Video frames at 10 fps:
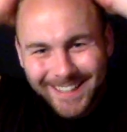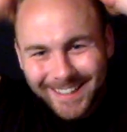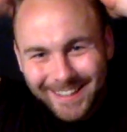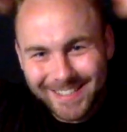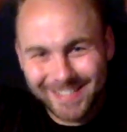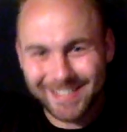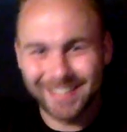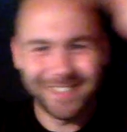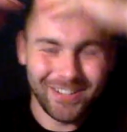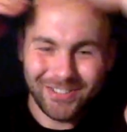This is
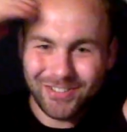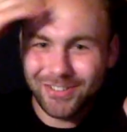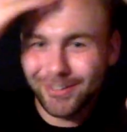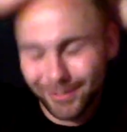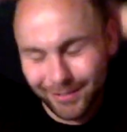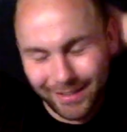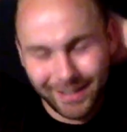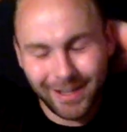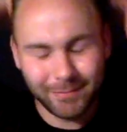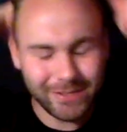intentional,
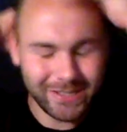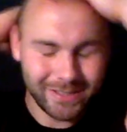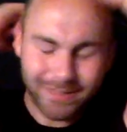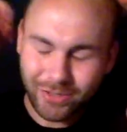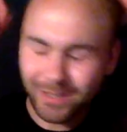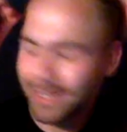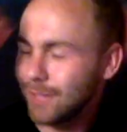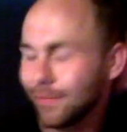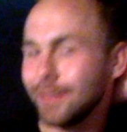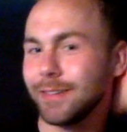okay? I'm just trying to
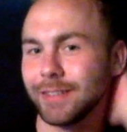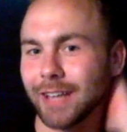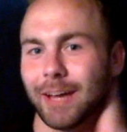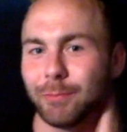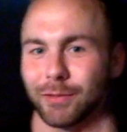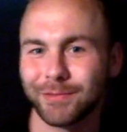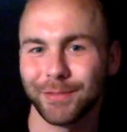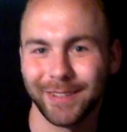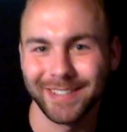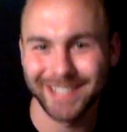have fun and
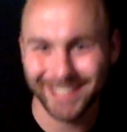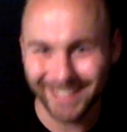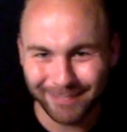for once.